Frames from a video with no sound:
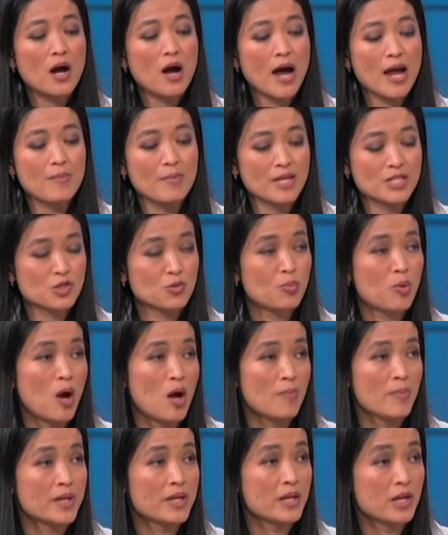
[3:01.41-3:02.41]
eye muscle
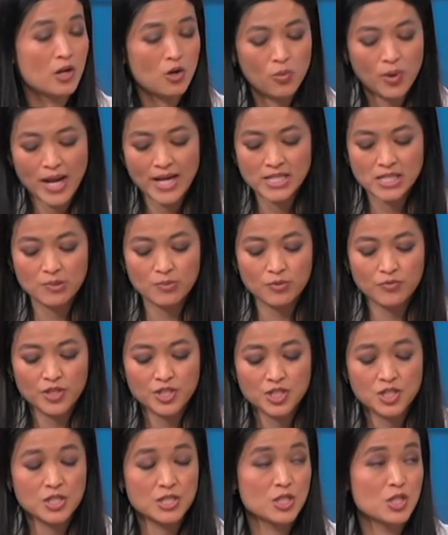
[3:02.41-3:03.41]
problem that can create double
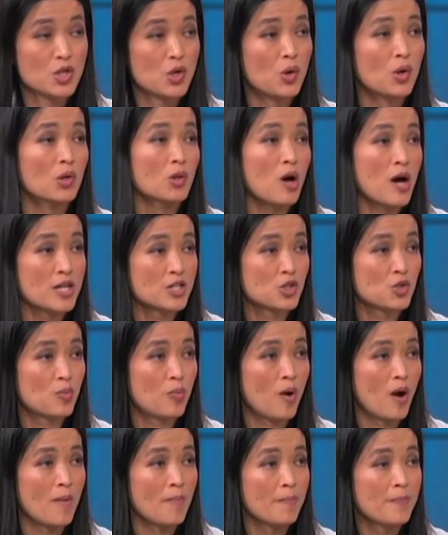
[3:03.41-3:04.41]
vision is a neurological
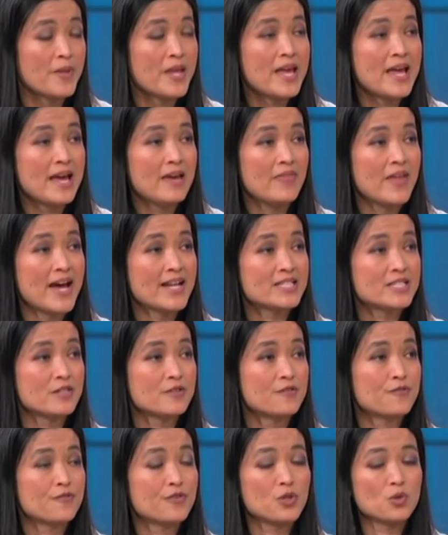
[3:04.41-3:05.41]
problem. And that's
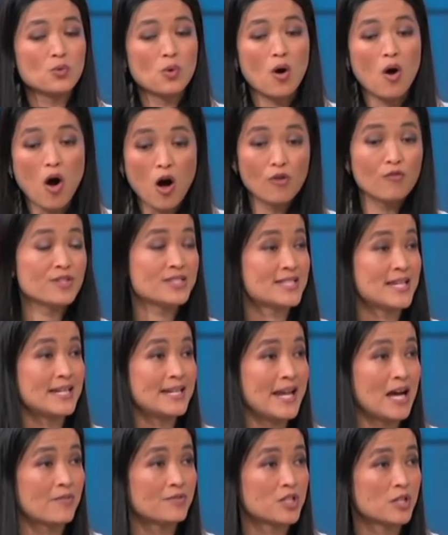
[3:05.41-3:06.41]
if you all of a
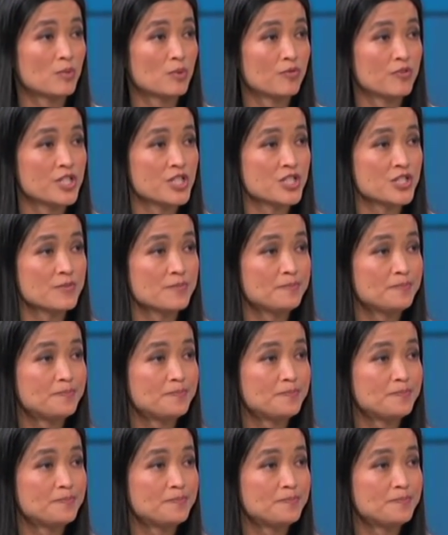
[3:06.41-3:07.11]
sudden have double vision,